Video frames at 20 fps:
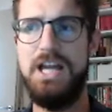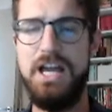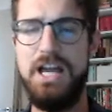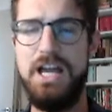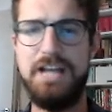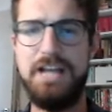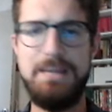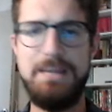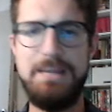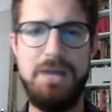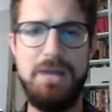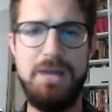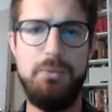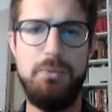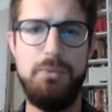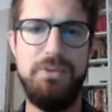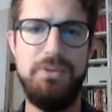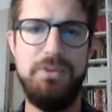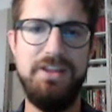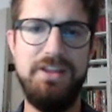come up
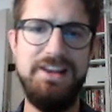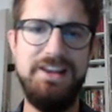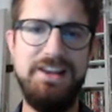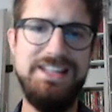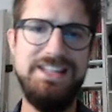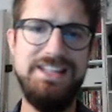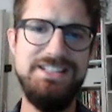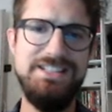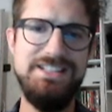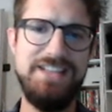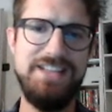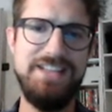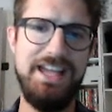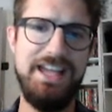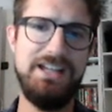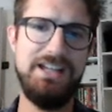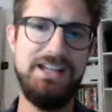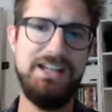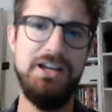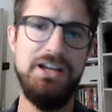with a lean
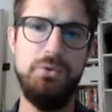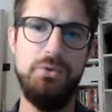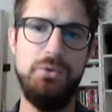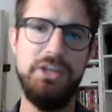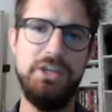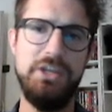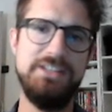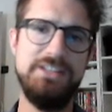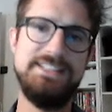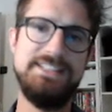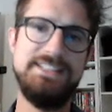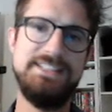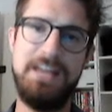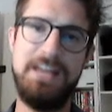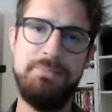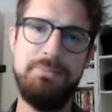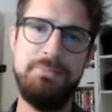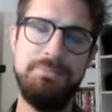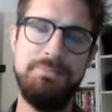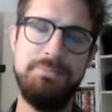deck with
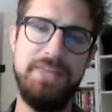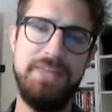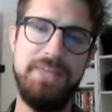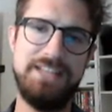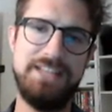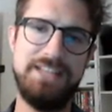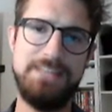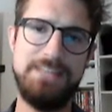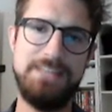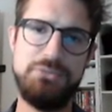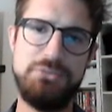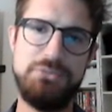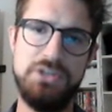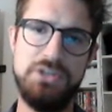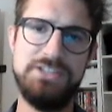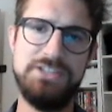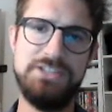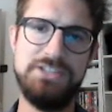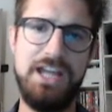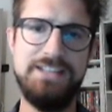some exceptional
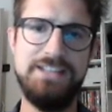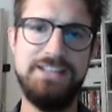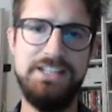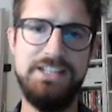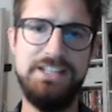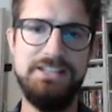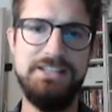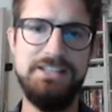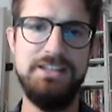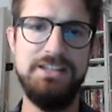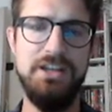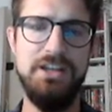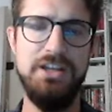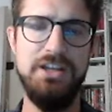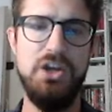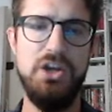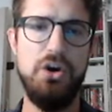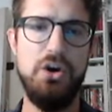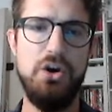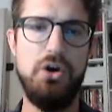cards in it,
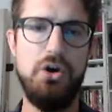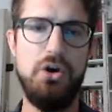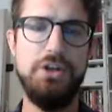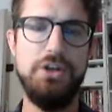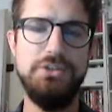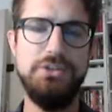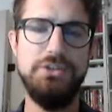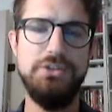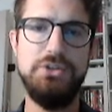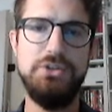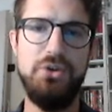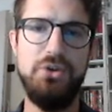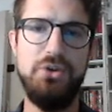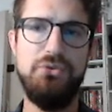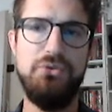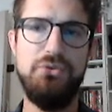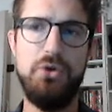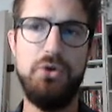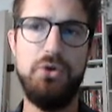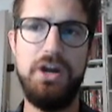or you go
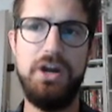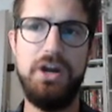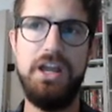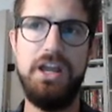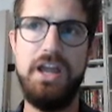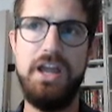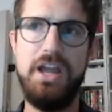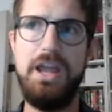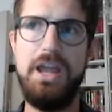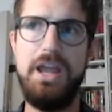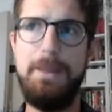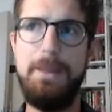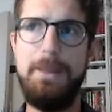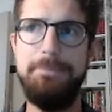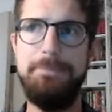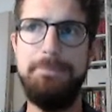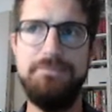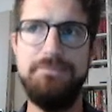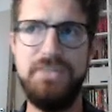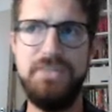for a
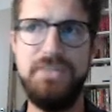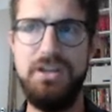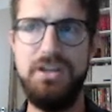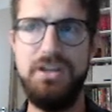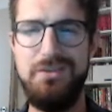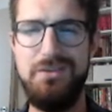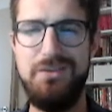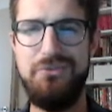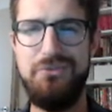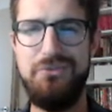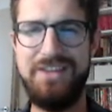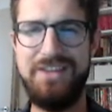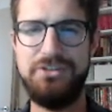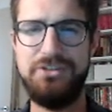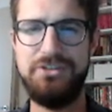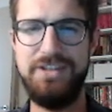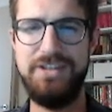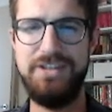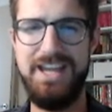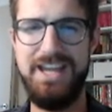
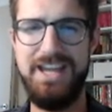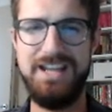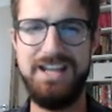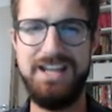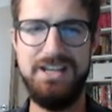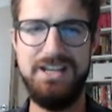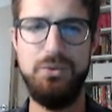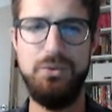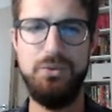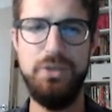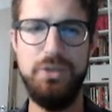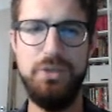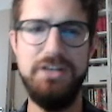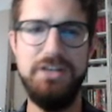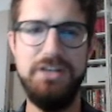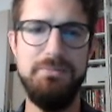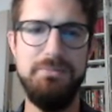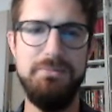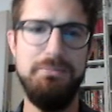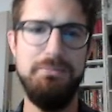fatter deck with
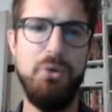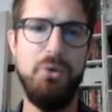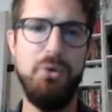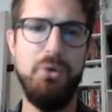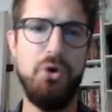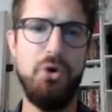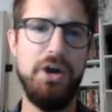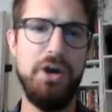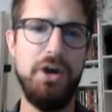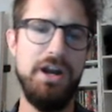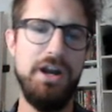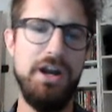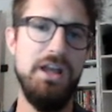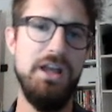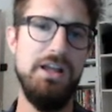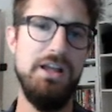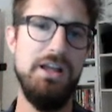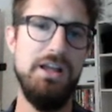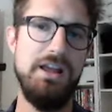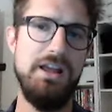more
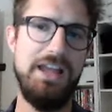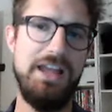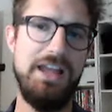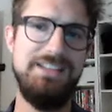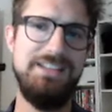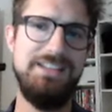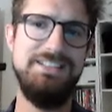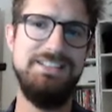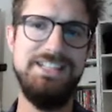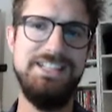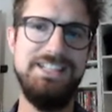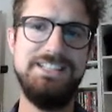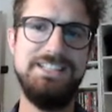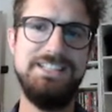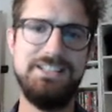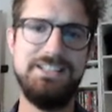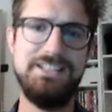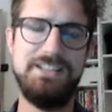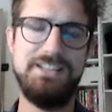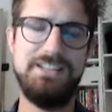like
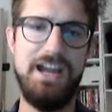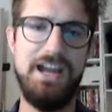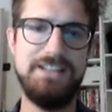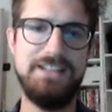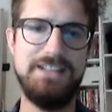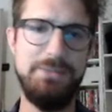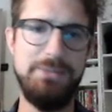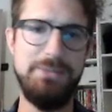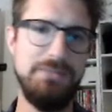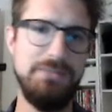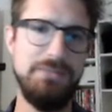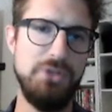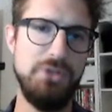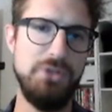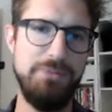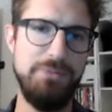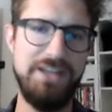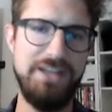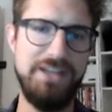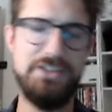decent cards. I mean,
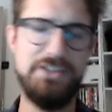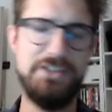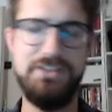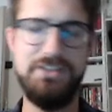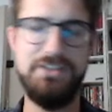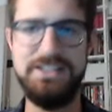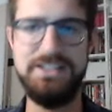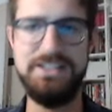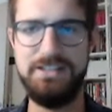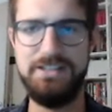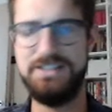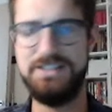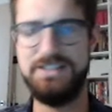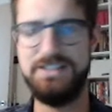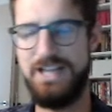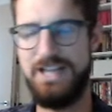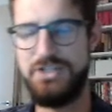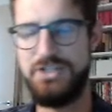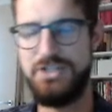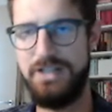Golpan is not decent; it's
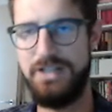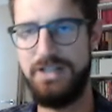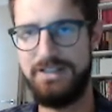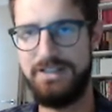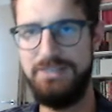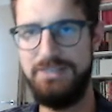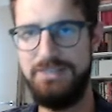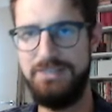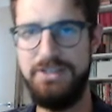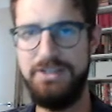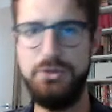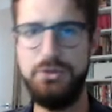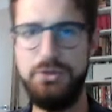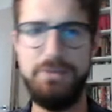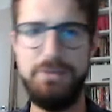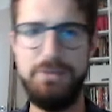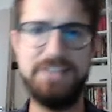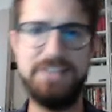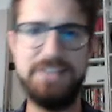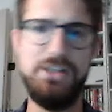actually actively good,
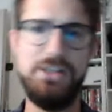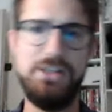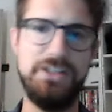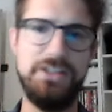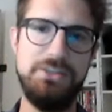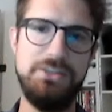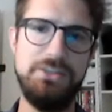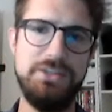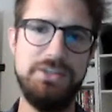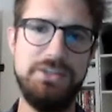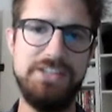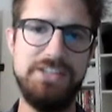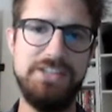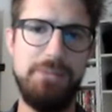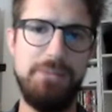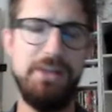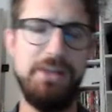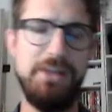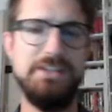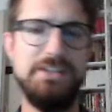but it's not as good as the
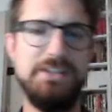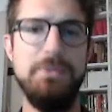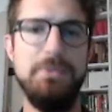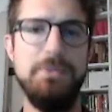airplane. So,